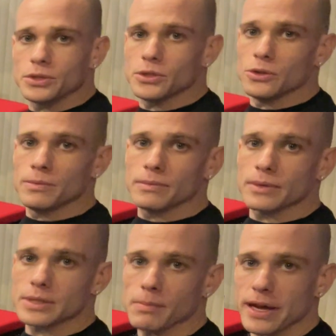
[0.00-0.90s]
YouTube?
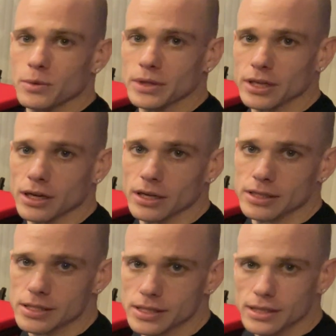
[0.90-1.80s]
It's Mike with the
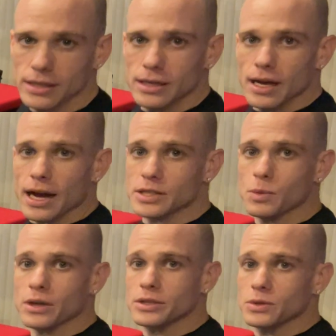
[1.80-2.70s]
guns. I just
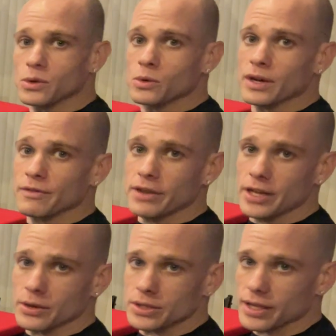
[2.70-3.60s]
wanted to do a quick
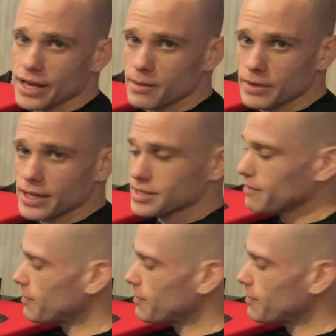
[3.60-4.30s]
video today because I